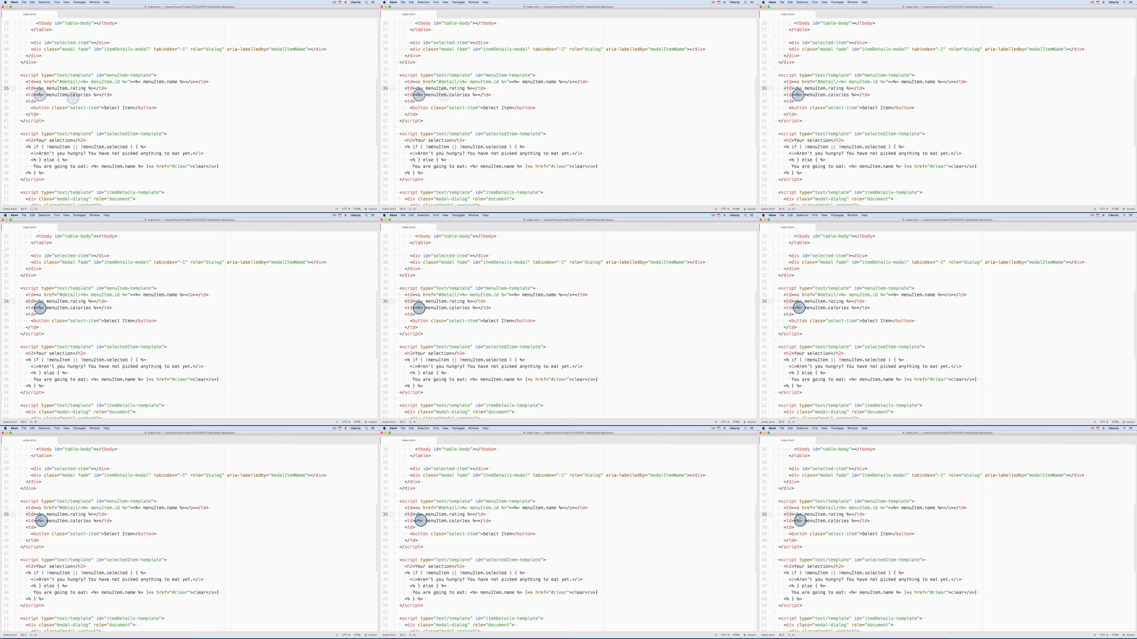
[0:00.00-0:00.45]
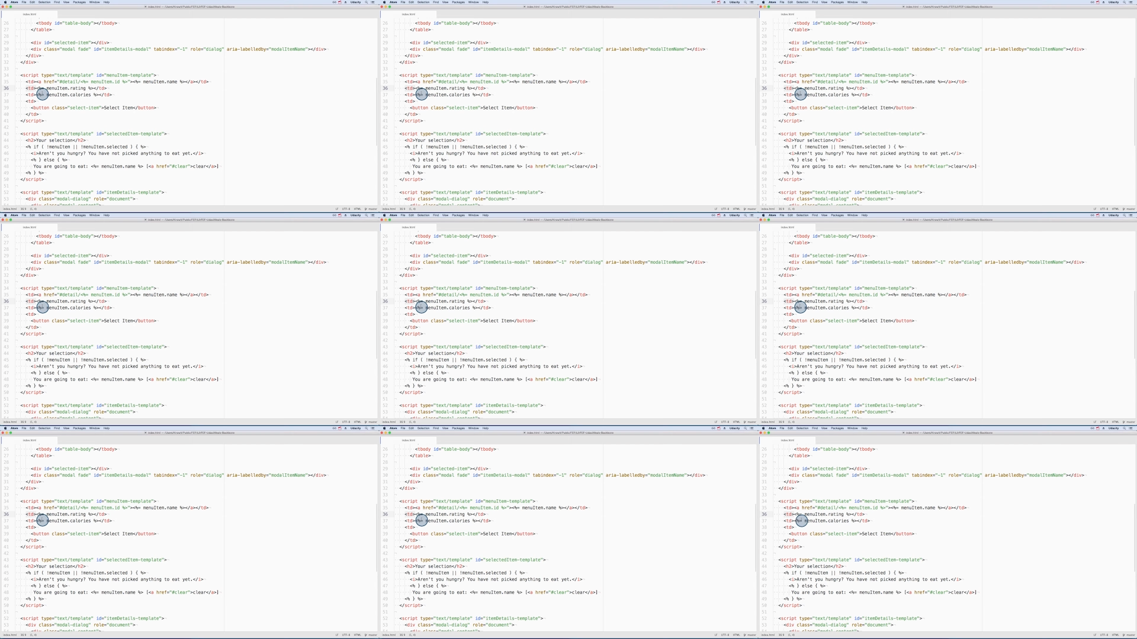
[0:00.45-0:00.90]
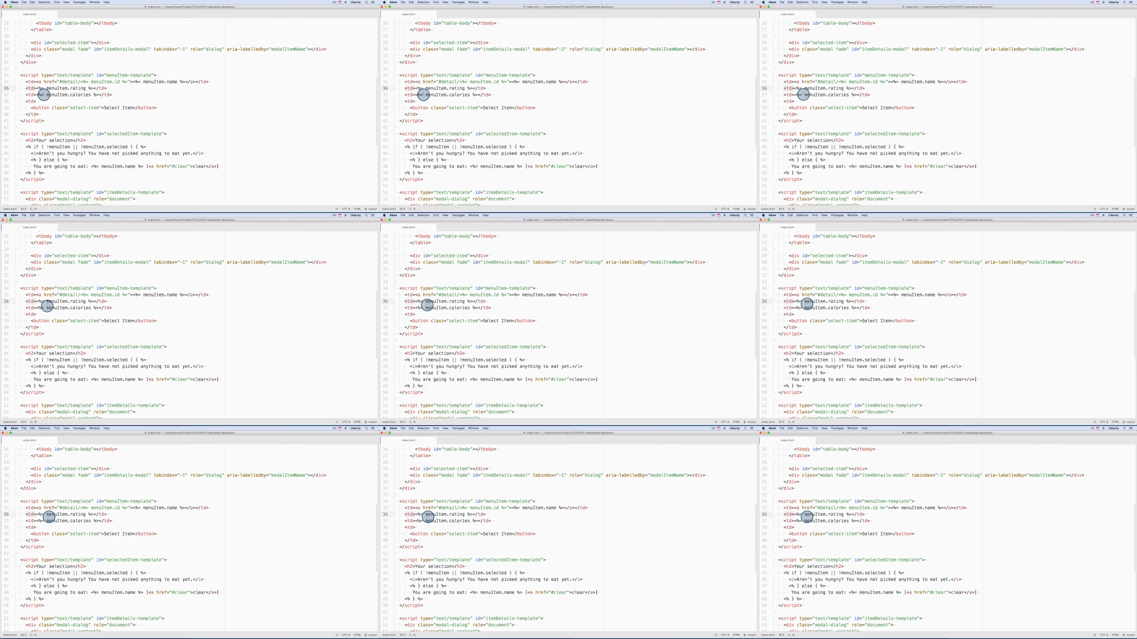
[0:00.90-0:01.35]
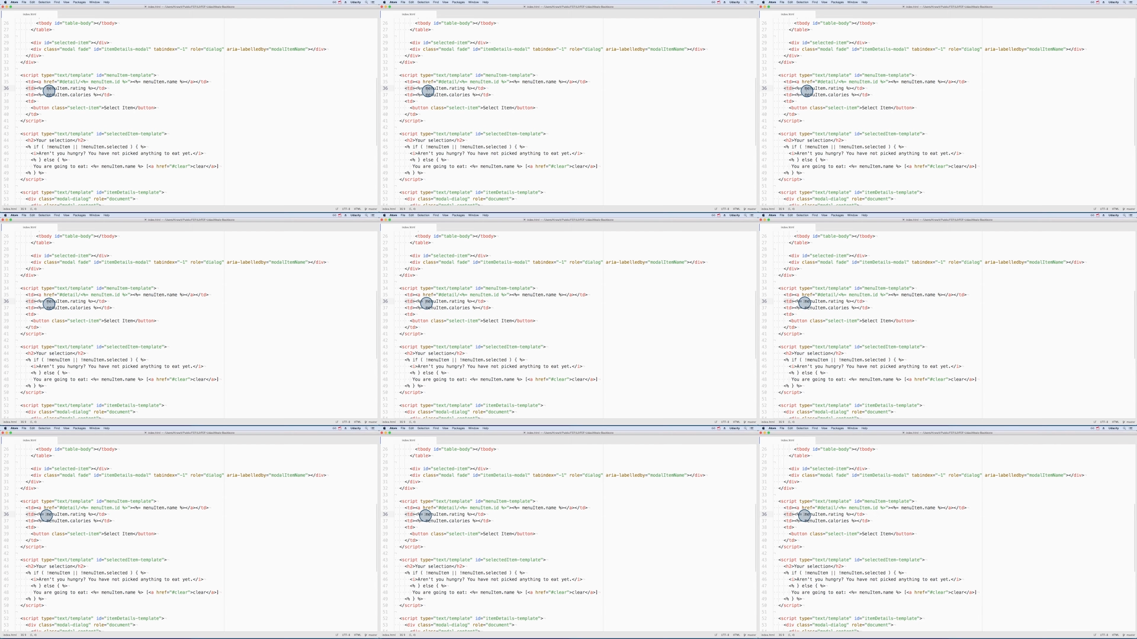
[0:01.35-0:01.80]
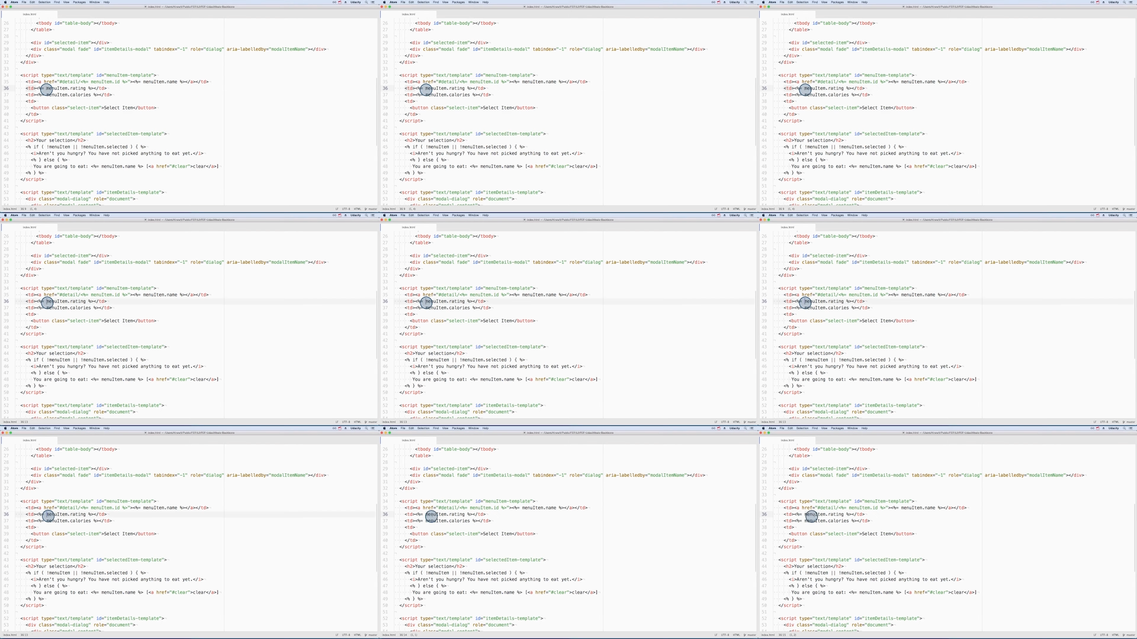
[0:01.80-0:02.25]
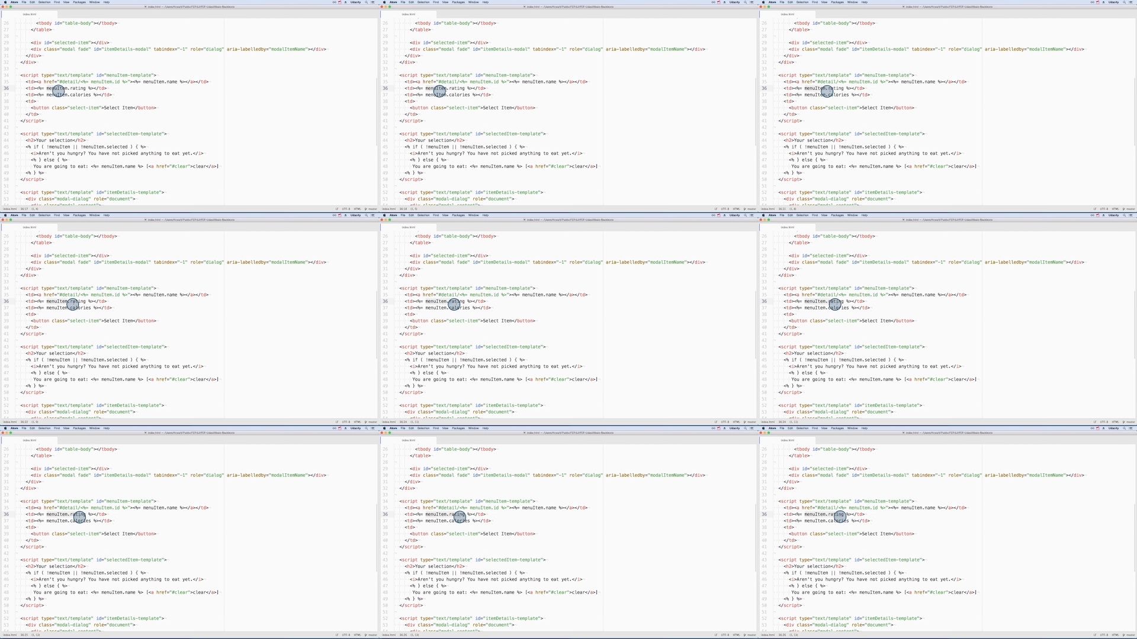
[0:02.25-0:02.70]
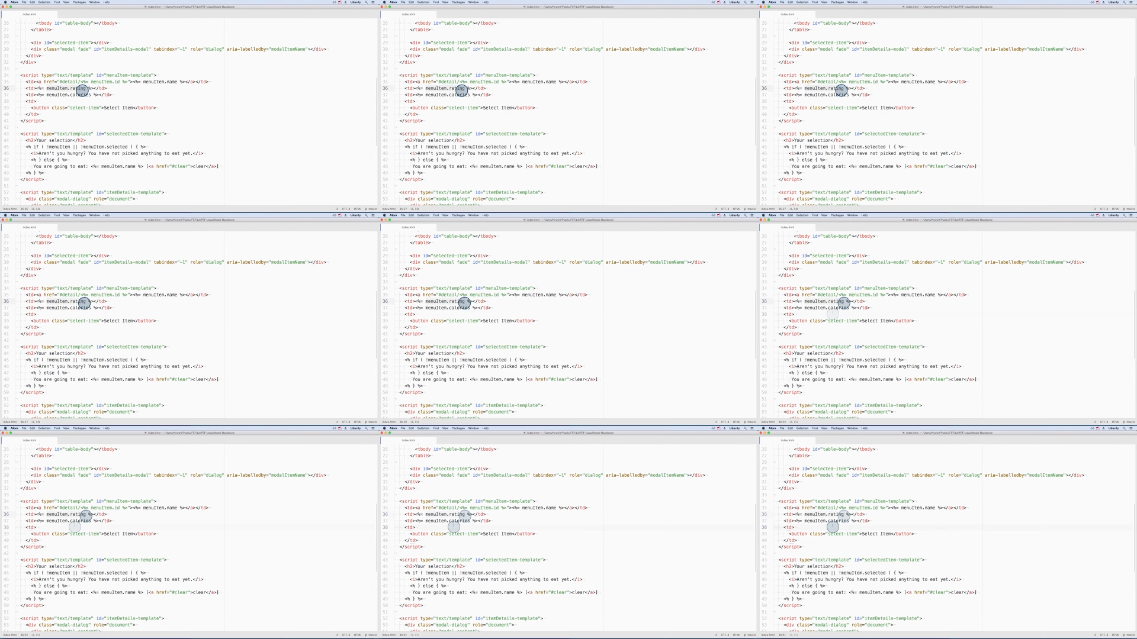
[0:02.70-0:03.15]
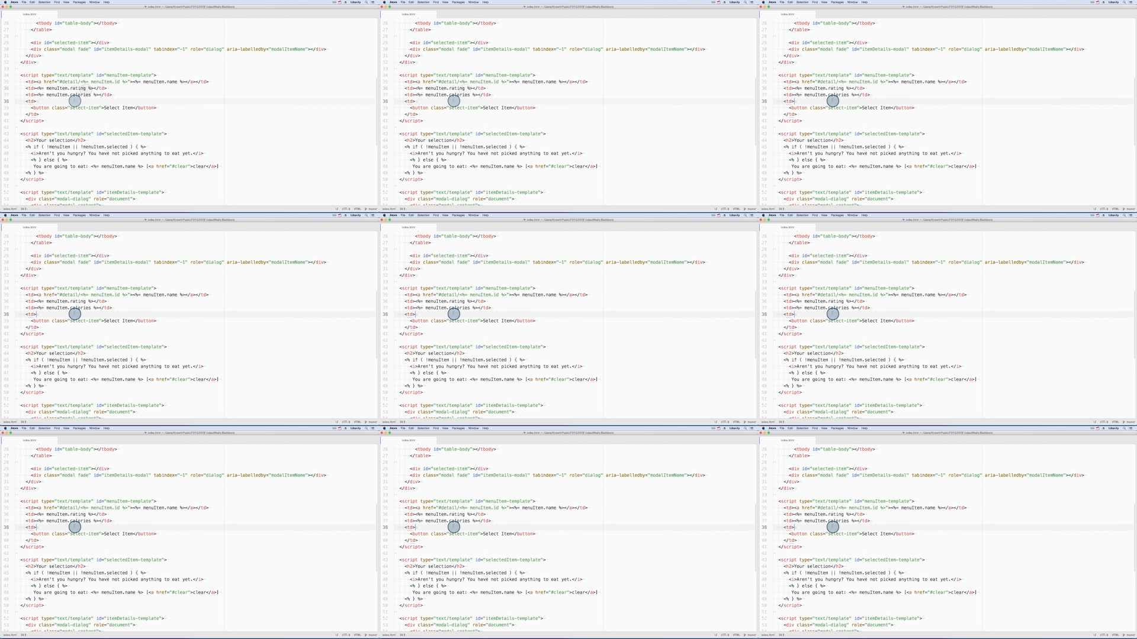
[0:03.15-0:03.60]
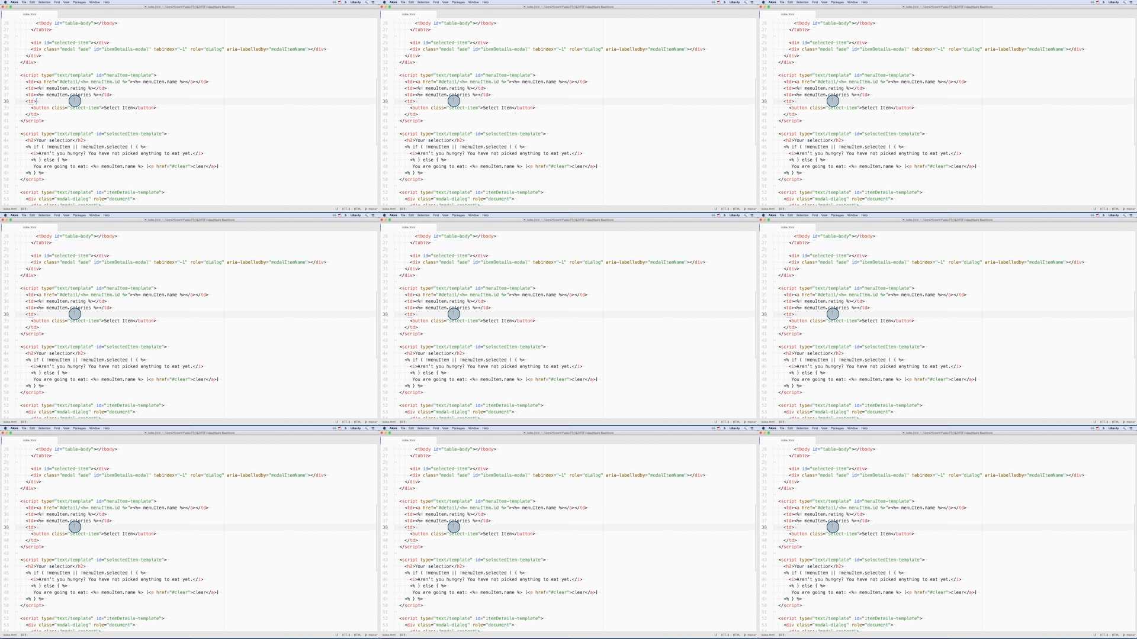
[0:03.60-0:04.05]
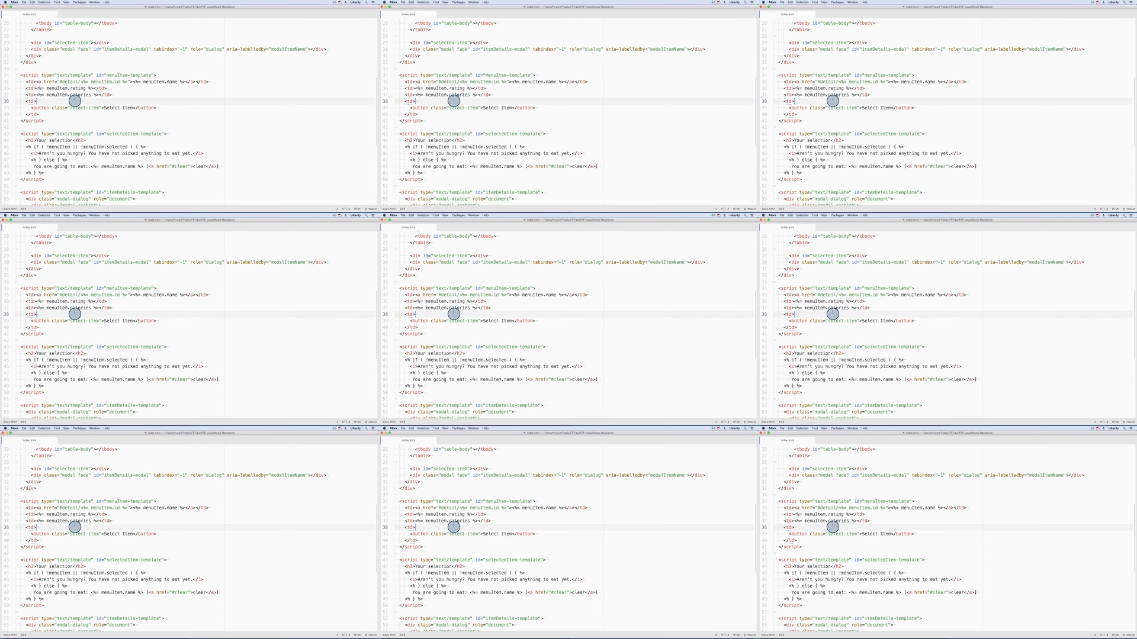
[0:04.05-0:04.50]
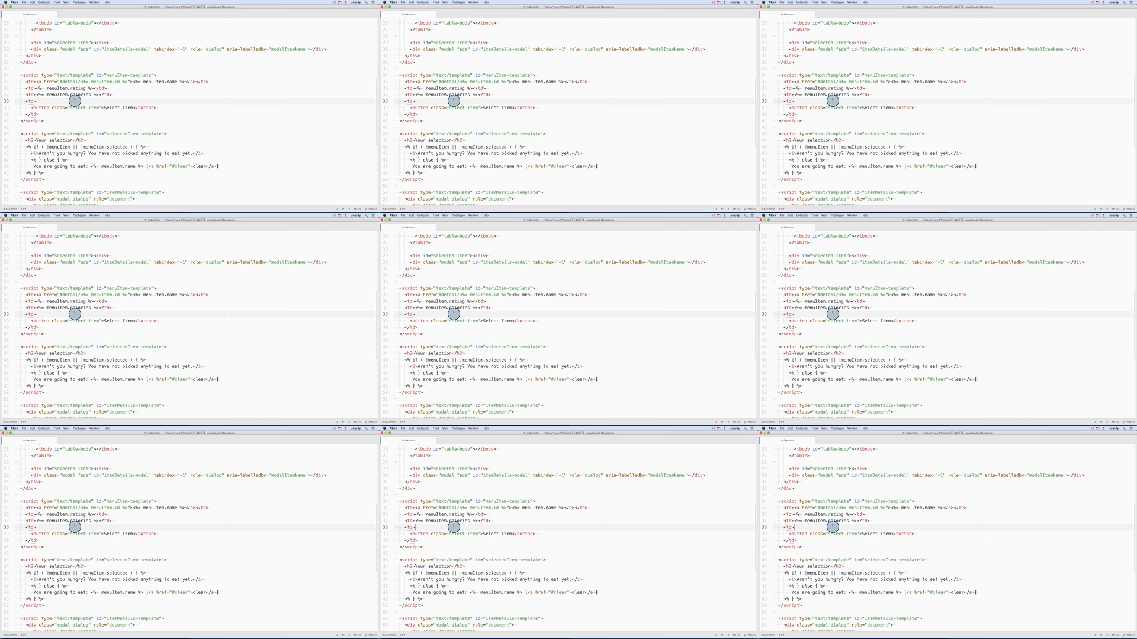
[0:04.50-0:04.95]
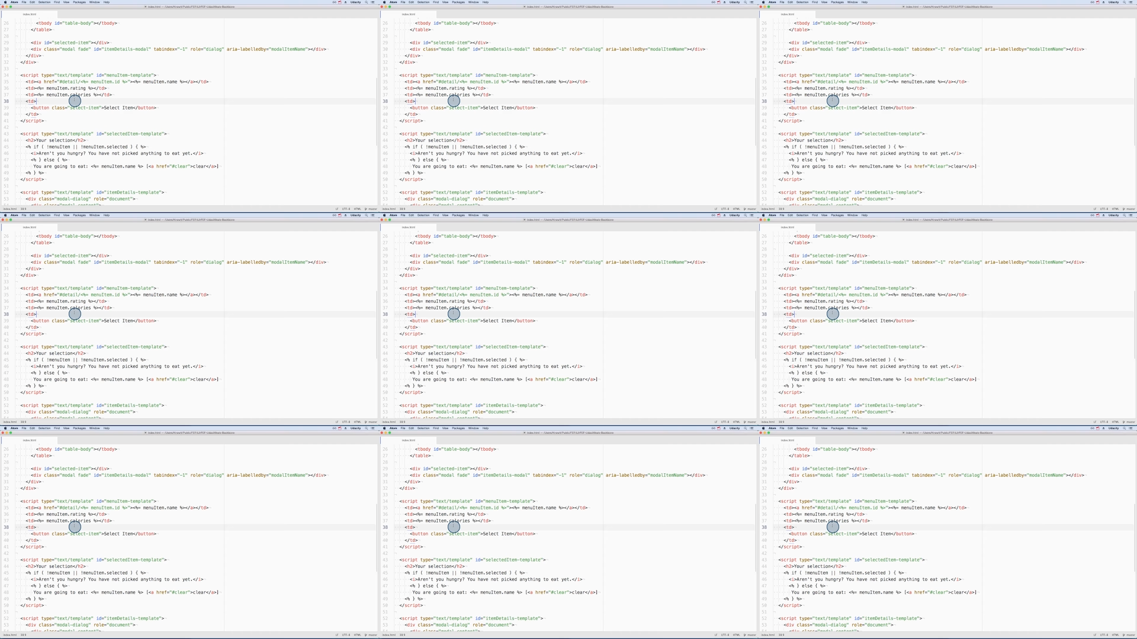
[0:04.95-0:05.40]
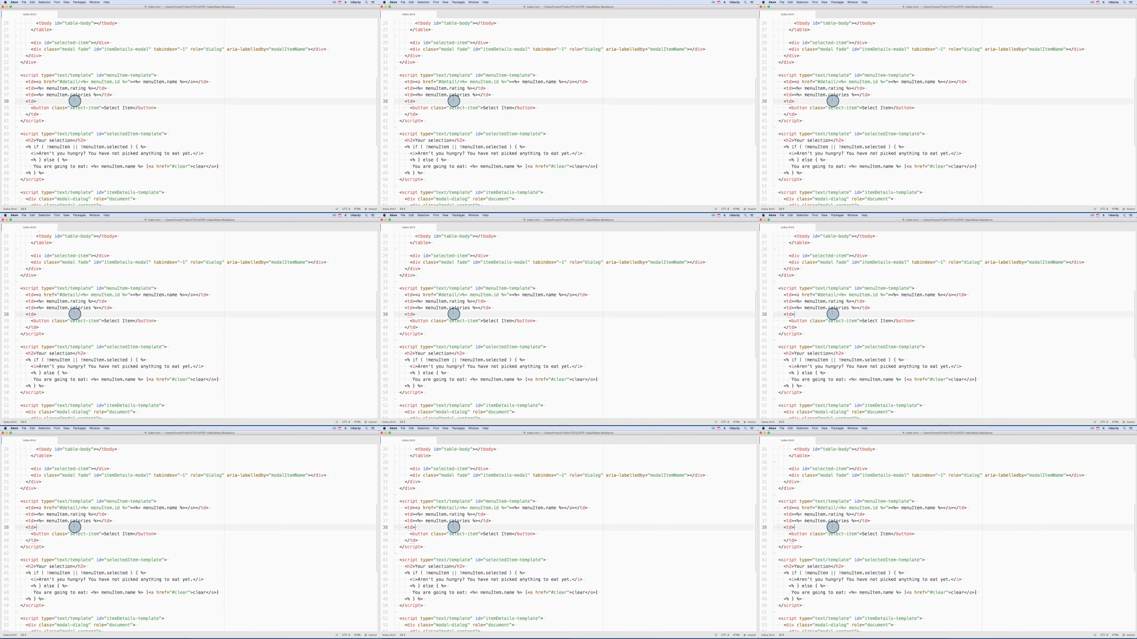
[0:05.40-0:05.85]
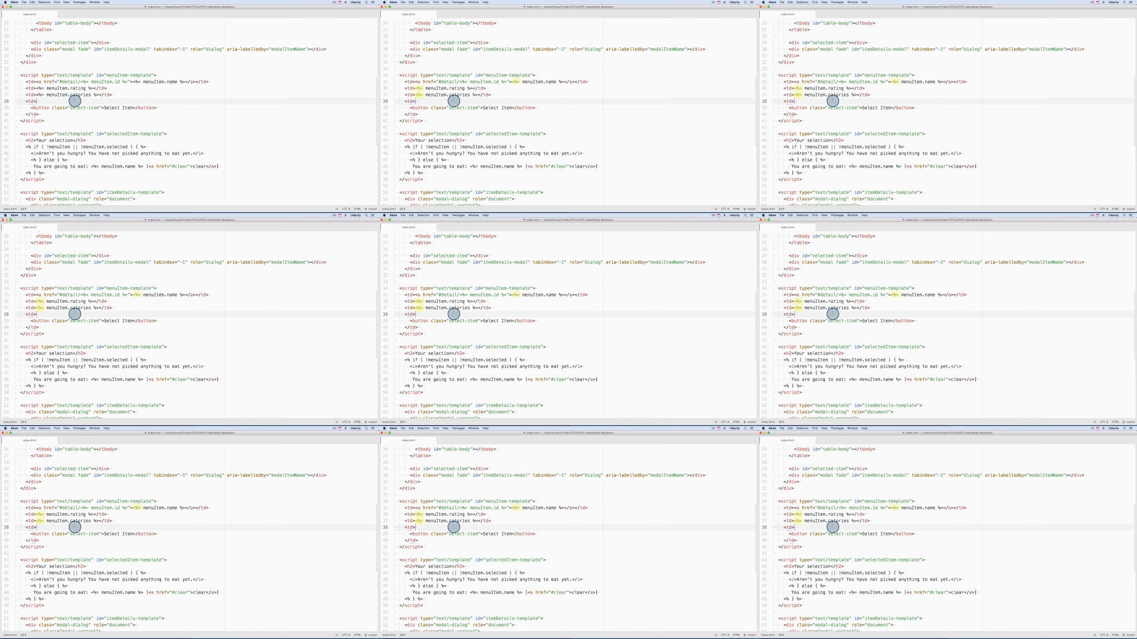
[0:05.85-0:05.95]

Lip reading: No face is visible, so there are no lips to read.